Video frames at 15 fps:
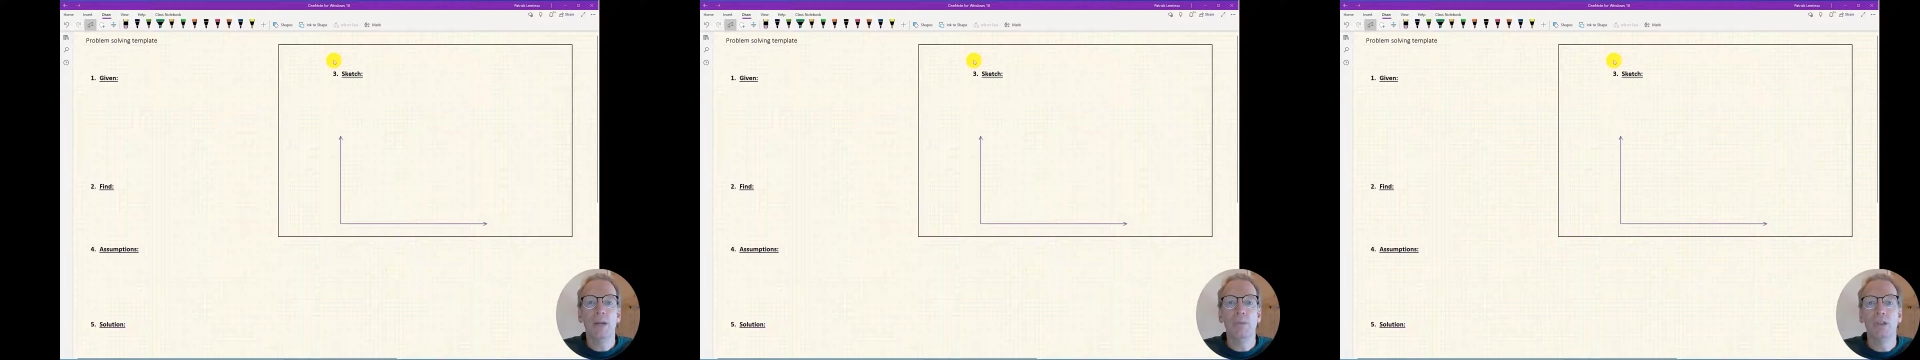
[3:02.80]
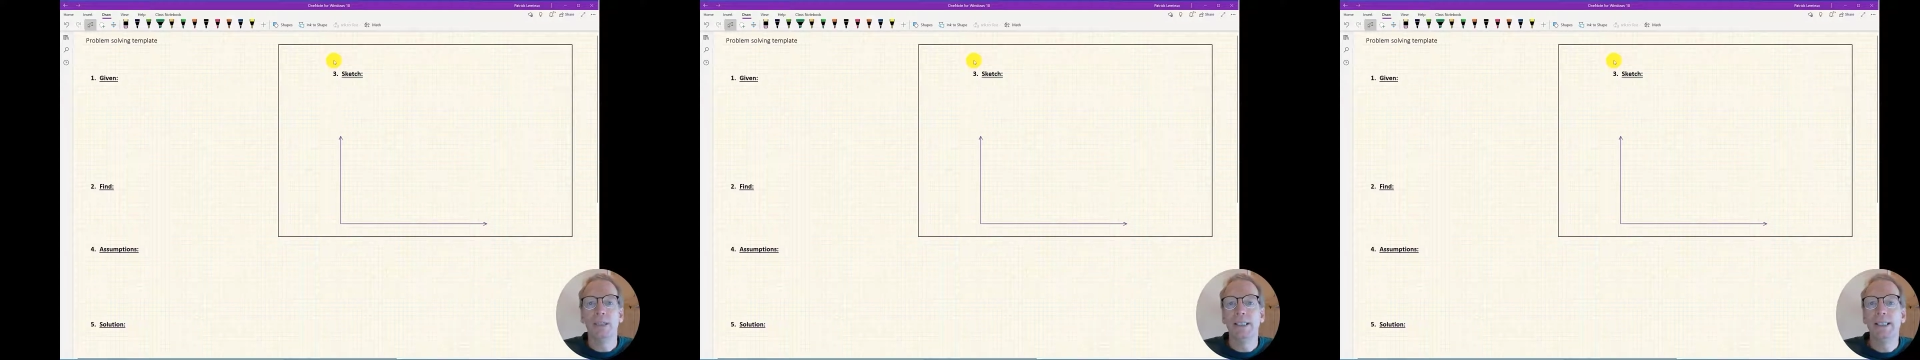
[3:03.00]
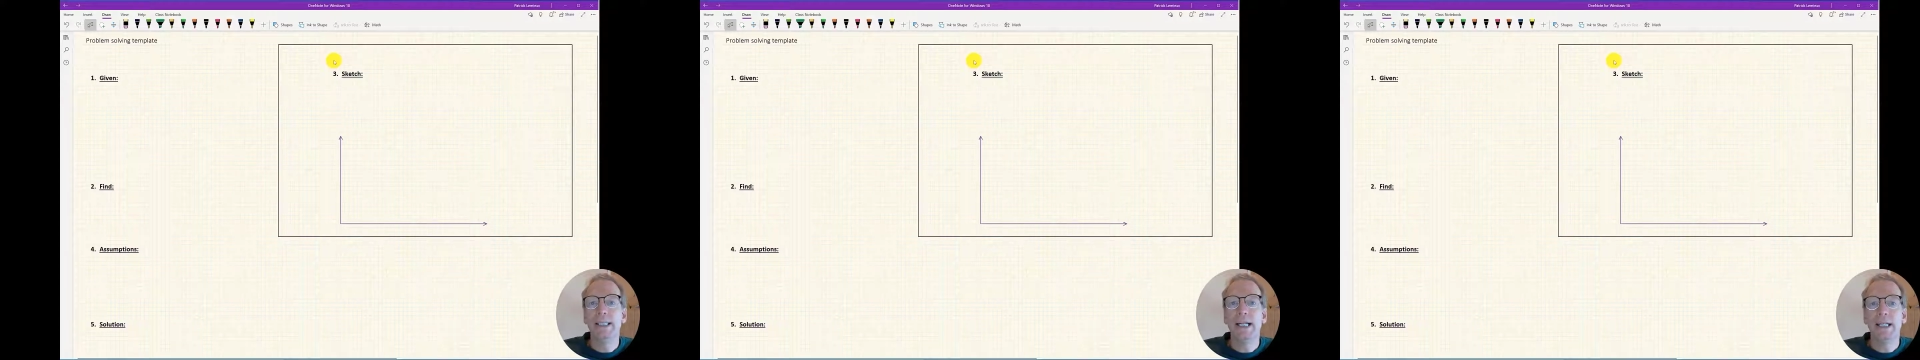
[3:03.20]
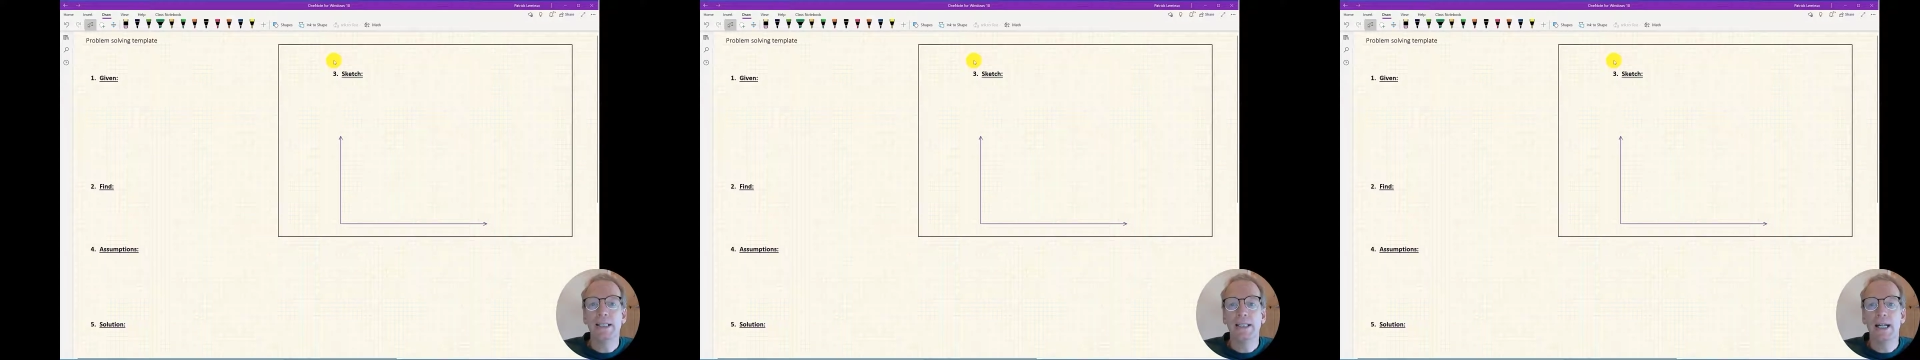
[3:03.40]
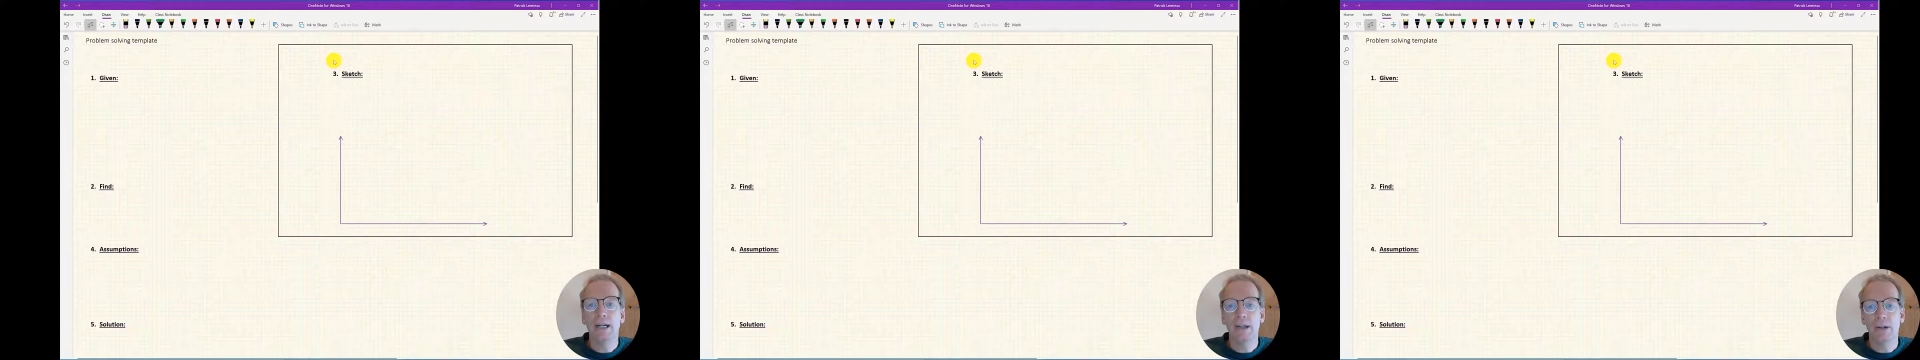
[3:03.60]
or TS
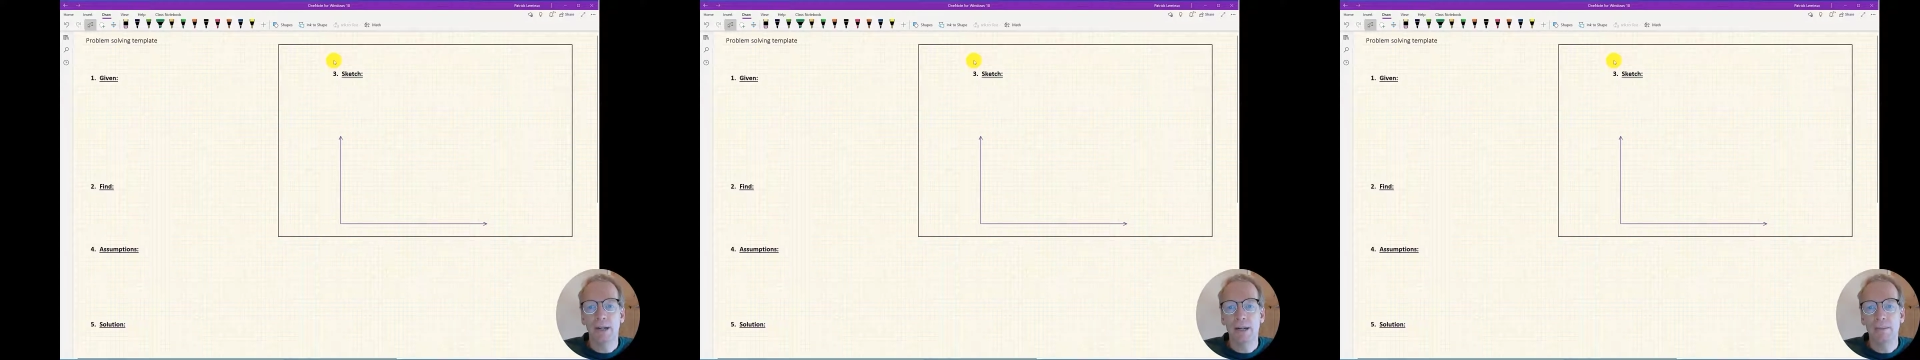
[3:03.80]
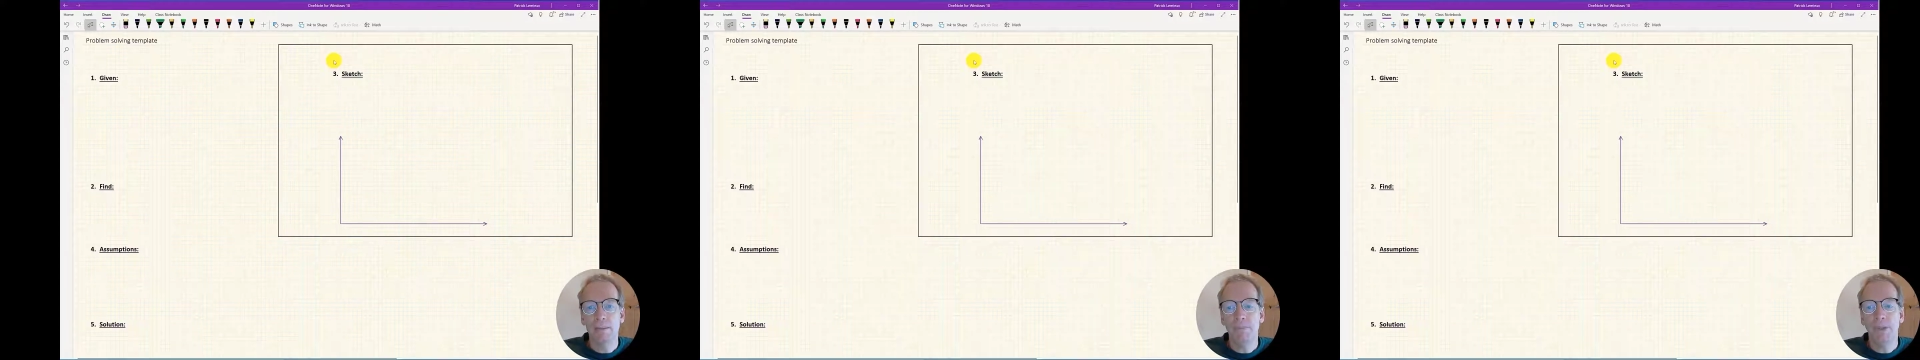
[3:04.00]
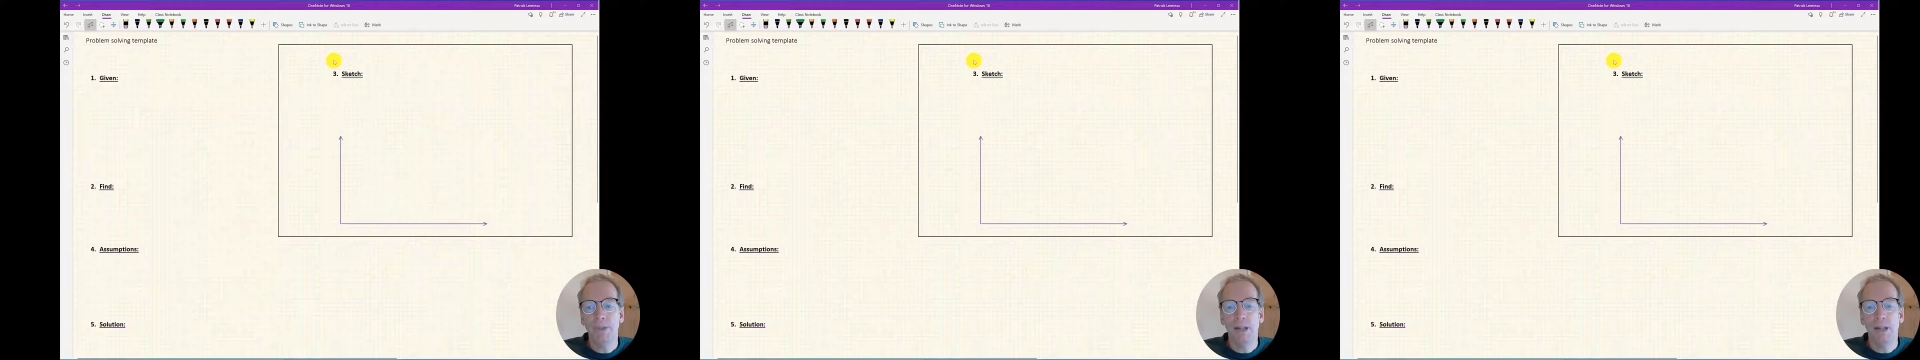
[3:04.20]
diagram